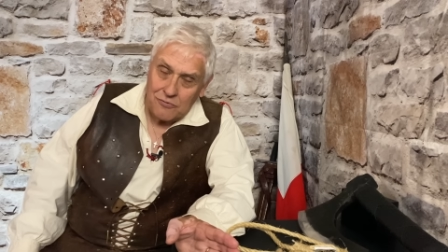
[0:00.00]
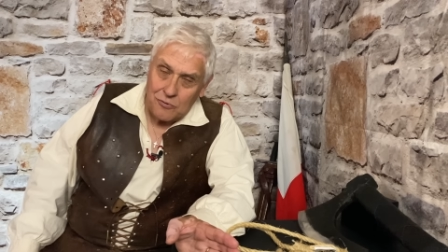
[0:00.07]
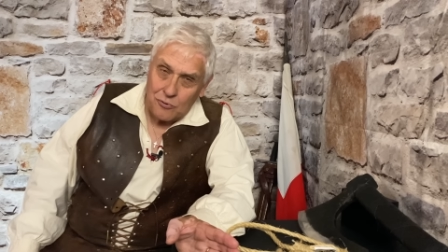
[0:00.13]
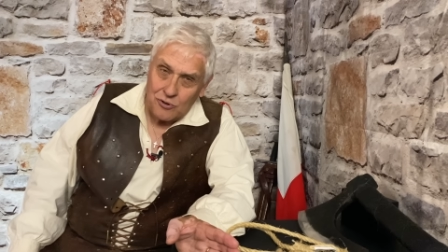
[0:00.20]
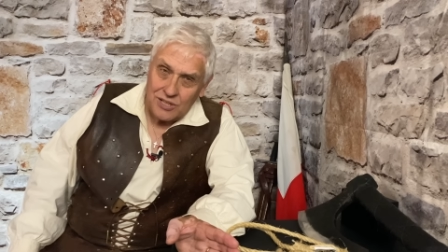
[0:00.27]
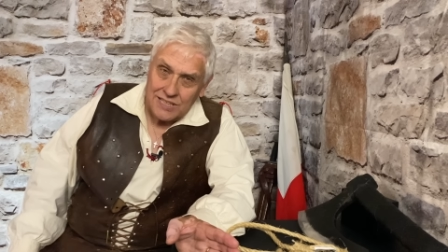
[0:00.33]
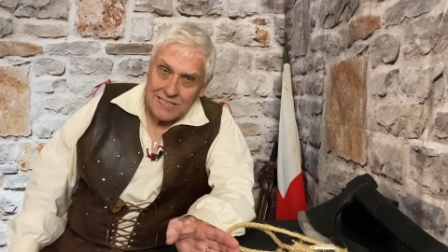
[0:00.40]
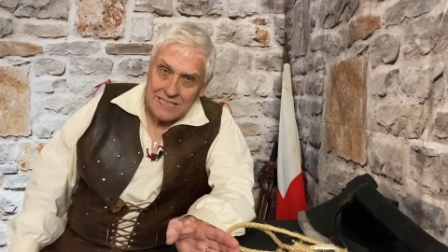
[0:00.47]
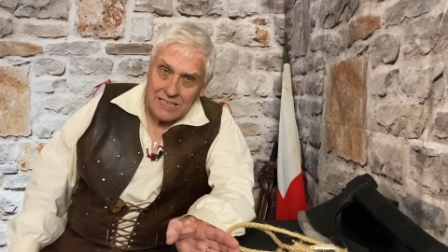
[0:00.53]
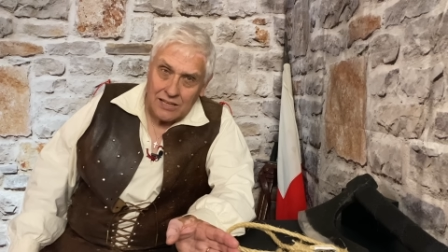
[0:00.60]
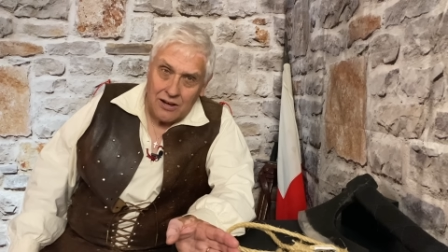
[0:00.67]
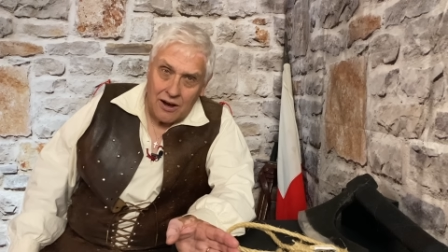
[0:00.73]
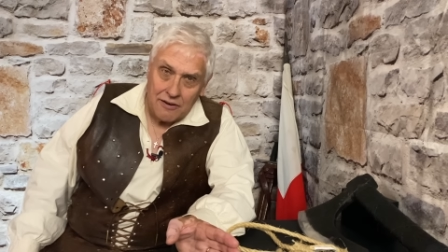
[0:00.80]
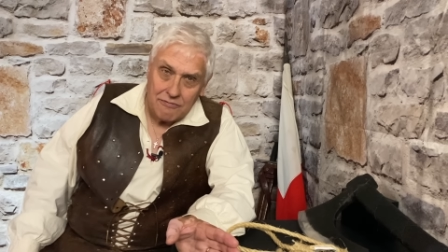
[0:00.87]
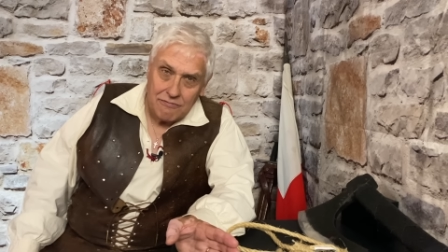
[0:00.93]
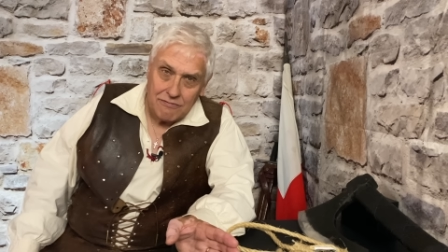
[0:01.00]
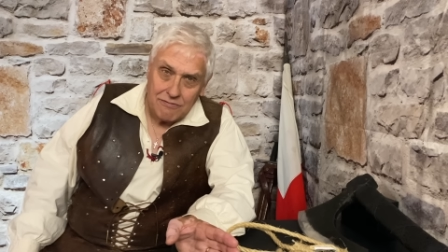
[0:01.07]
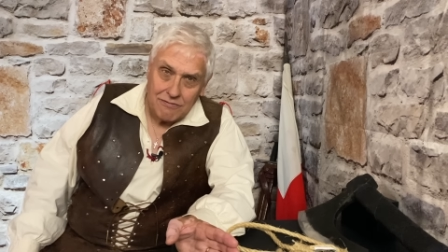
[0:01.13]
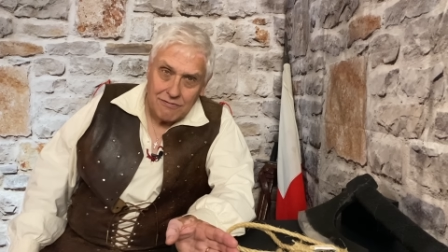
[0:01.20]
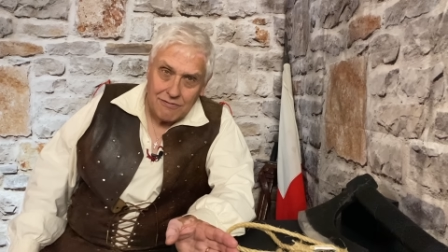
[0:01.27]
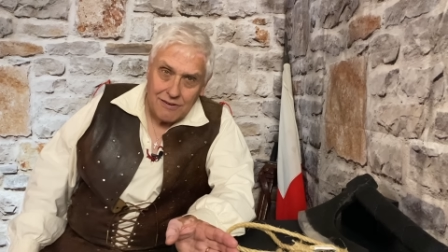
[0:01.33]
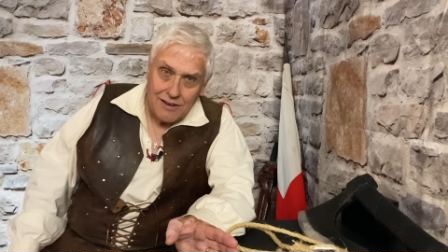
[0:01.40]
before in his
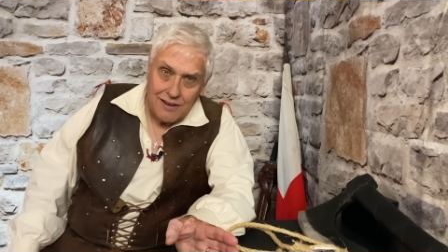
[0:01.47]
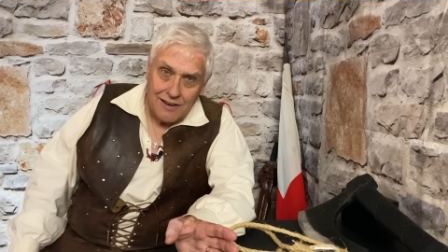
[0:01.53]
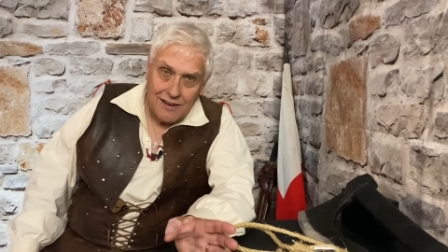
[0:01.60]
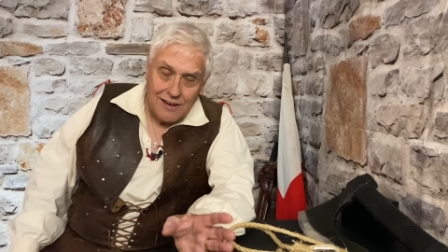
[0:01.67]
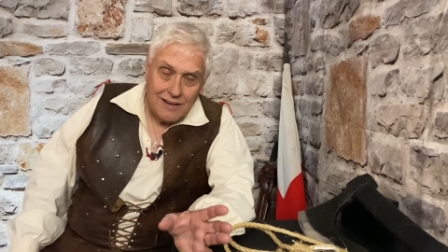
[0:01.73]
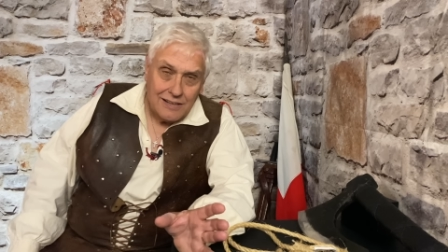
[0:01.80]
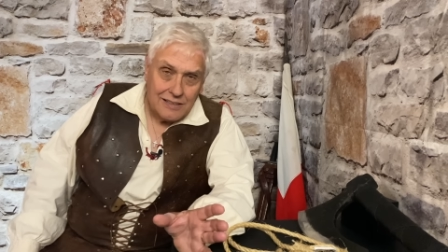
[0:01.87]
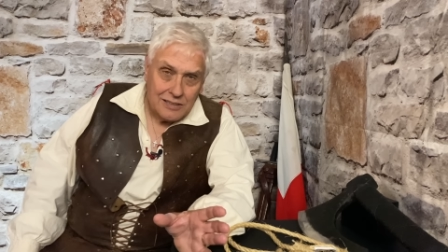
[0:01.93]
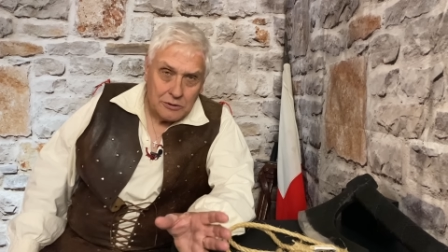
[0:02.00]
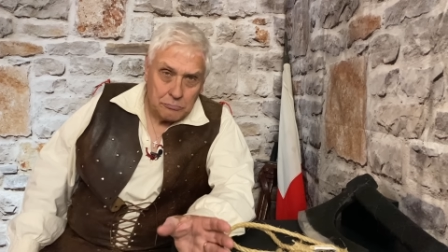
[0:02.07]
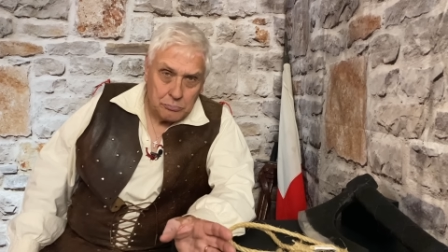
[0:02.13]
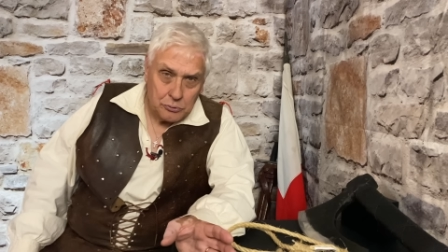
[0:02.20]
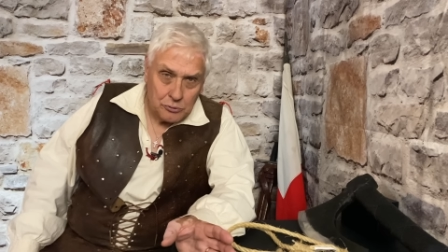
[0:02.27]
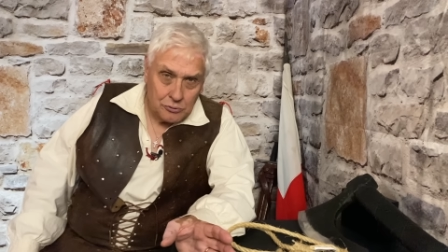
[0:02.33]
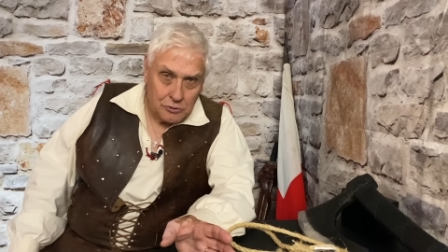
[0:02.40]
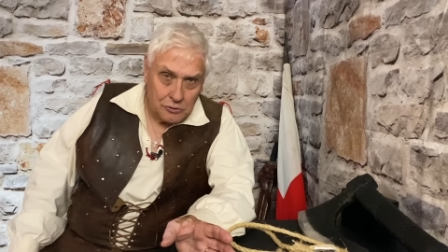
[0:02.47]
life. And